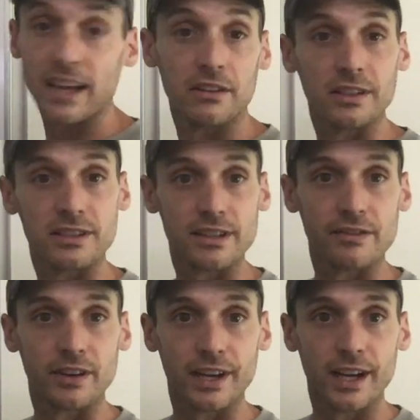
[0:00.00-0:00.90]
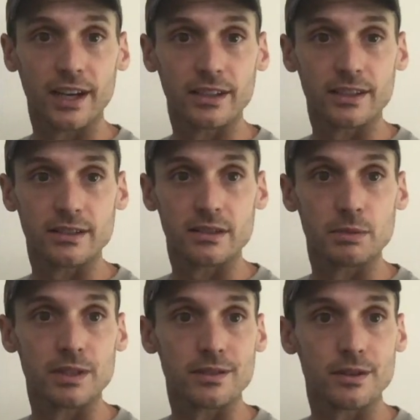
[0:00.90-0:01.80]
L because I forgot because it's
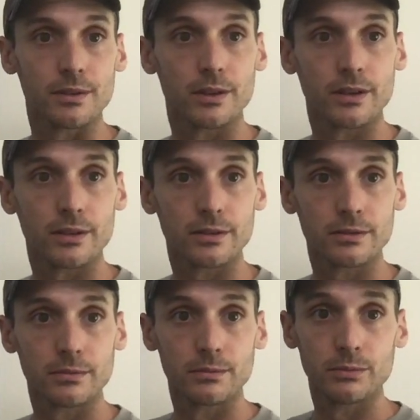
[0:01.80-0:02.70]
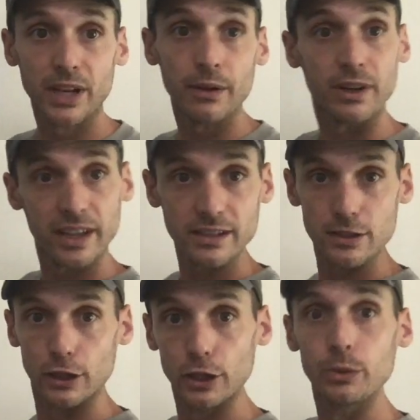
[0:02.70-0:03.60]
been so long. But anyway, that's
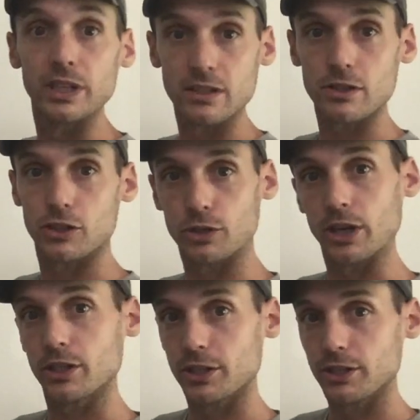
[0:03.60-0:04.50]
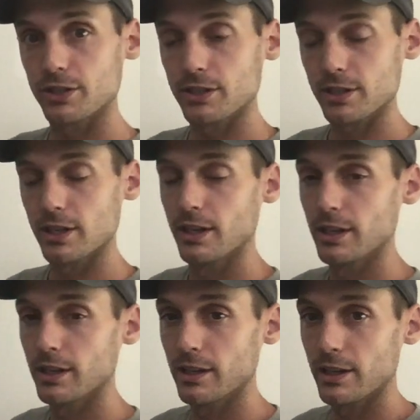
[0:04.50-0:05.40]
Lewis structures
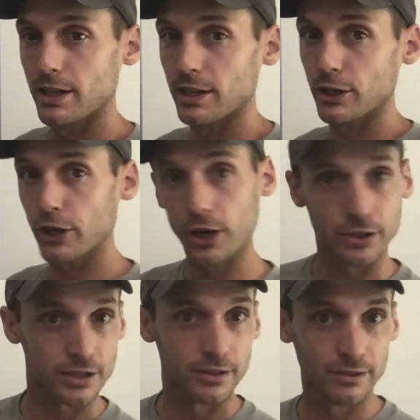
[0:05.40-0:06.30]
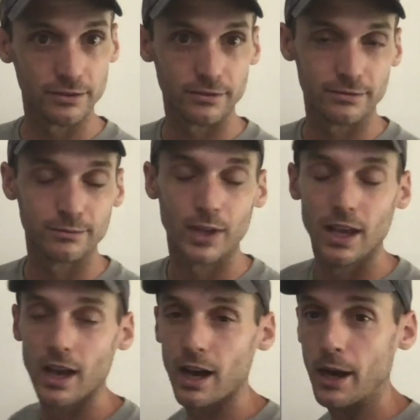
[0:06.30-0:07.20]
in cursive.
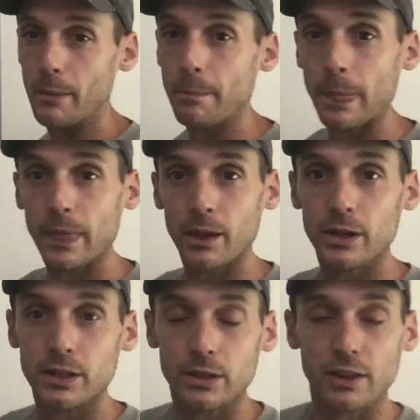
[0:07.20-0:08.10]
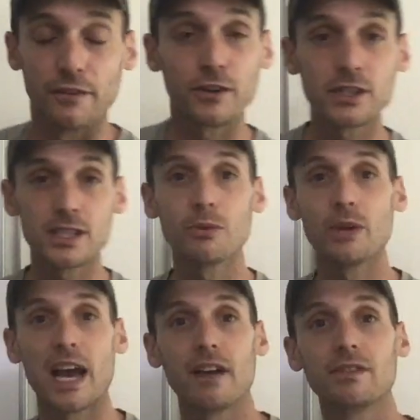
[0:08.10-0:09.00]
The first thing we
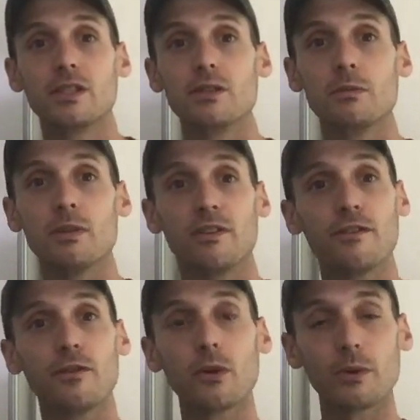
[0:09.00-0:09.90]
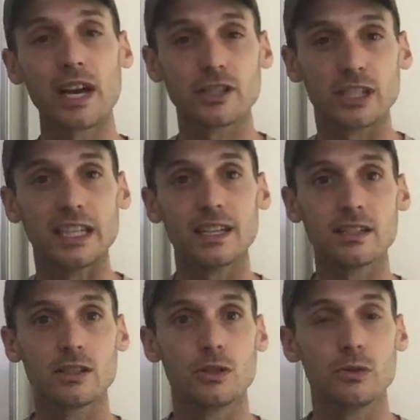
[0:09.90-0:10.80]
have to do before we actually get
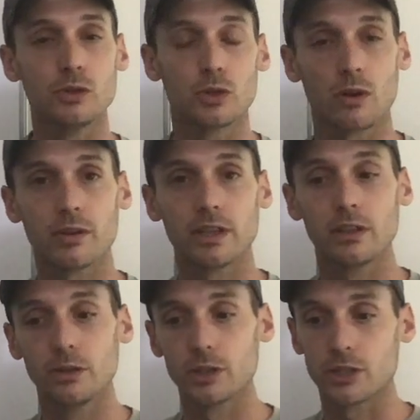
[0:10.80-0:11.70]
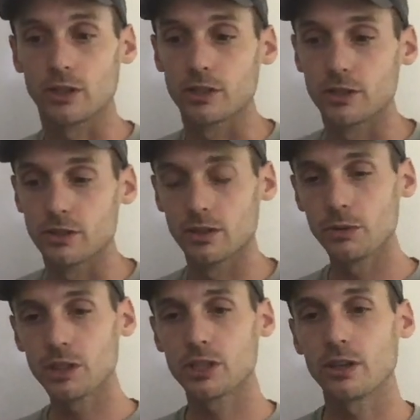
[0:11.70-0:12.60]
into drawing Lewis
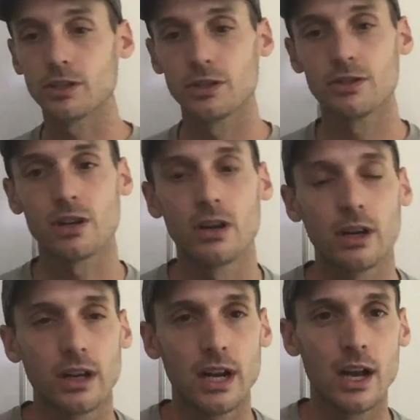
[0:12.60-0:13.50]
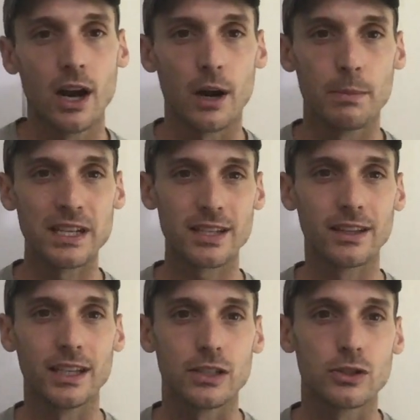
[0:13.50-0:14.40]
structures are
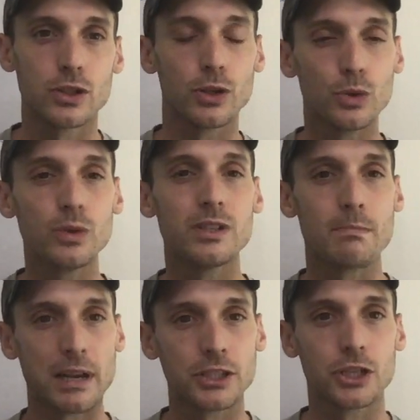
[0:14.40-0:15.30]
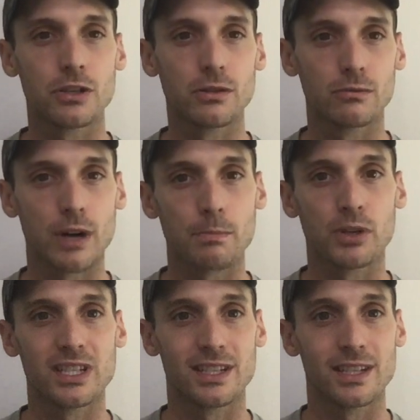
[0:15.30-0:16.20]
basically a two-dimensional
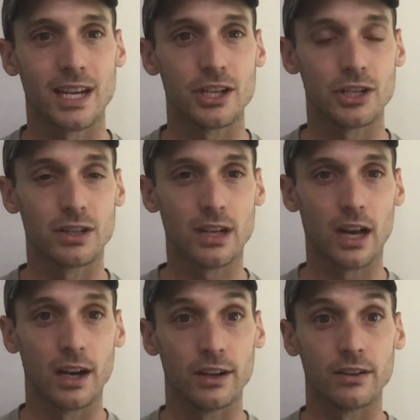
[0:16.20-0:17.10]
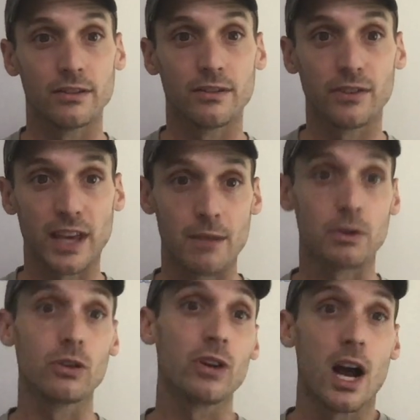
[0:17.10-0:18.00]
representation of
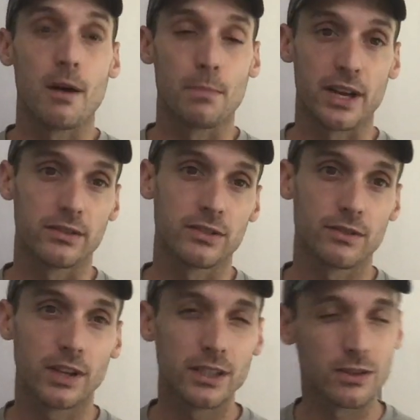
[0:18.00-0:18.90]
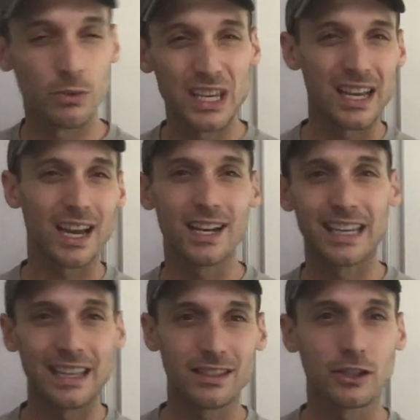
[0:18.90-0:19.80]
chemical compounds, right? So we can kind of
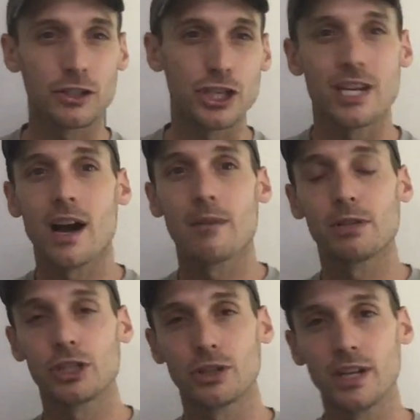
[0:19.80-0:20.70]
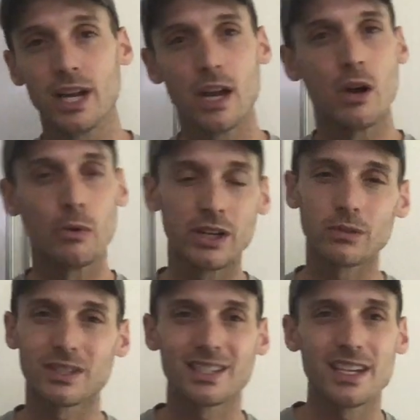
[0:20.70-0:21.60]
get their geometry. We
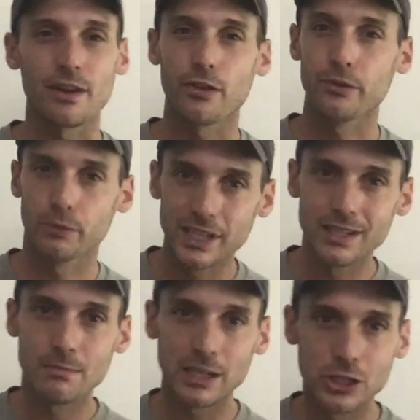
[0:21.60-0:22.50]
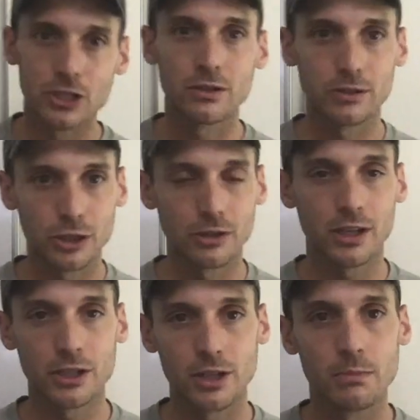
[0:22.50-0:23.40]
don't see a three-dimensional
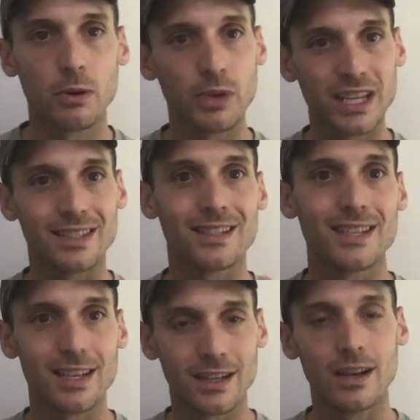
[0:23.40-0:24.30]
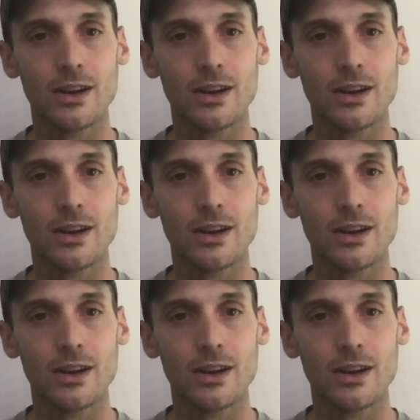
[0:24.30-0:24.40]
structure, but we can see it